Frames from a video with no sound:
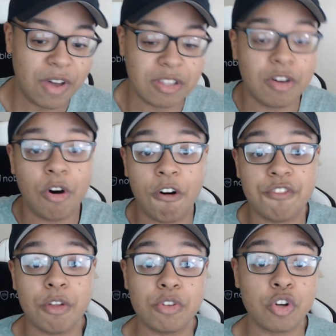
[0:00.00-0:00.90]
found out all
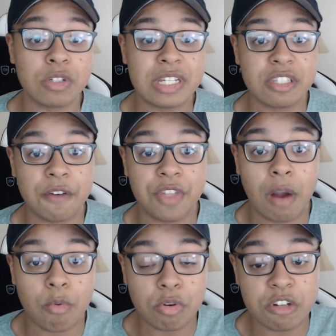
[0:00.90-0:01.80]
the dirty stuff that
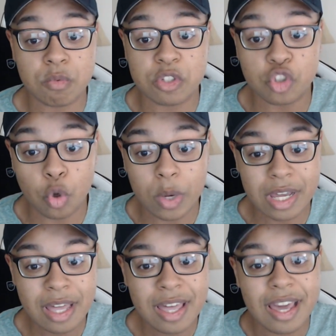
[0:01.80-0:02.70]
Orochi was doing